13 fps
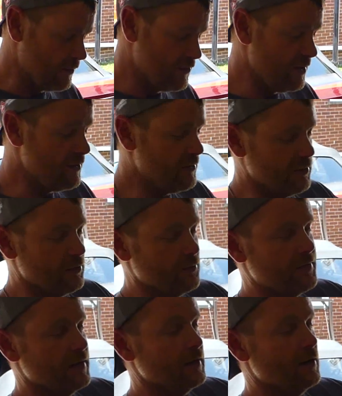as this
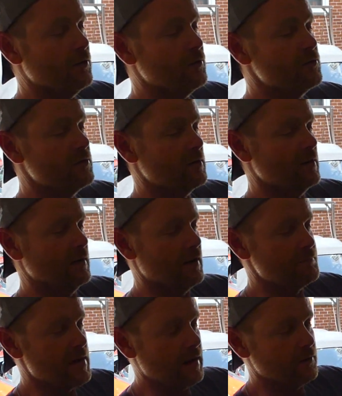little thing goes,
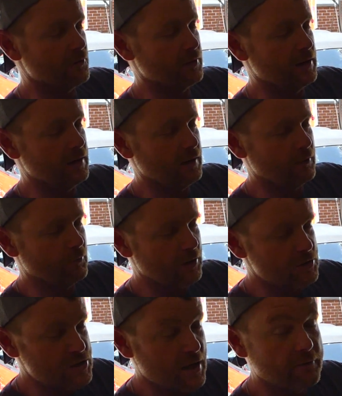I'm not going
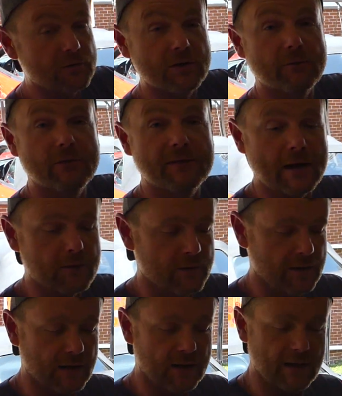anywhere traveling without
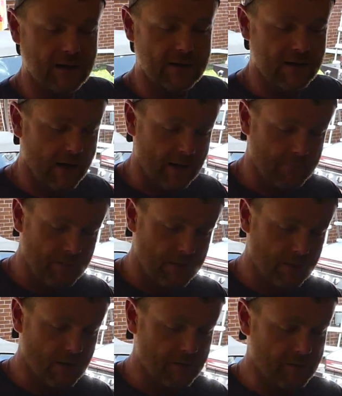it again,
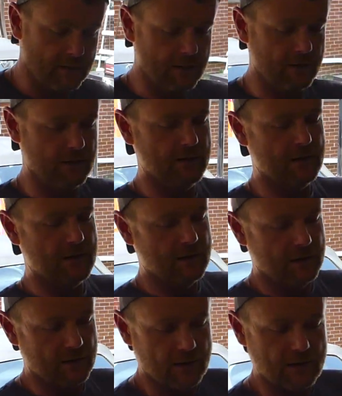camping, nothing.
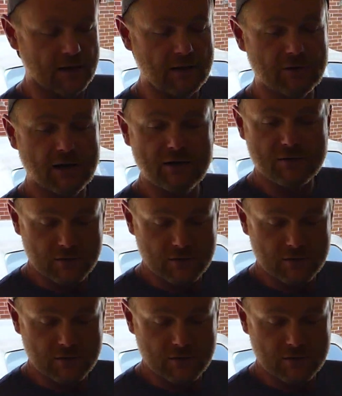It even has a